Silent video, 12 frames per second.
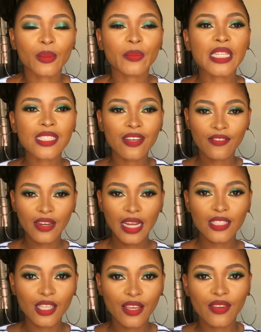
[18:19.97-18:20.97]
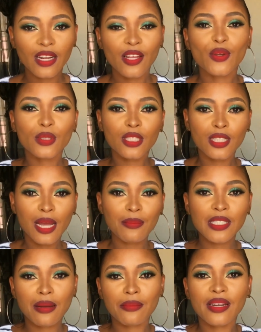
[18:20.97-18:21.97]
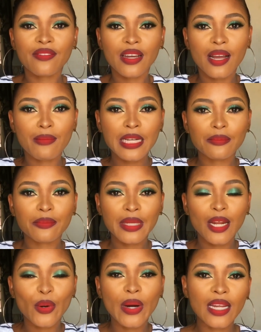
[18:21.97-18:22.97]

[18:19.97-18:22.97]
please don't forget to give it a huge thumbs up, leave a comment below,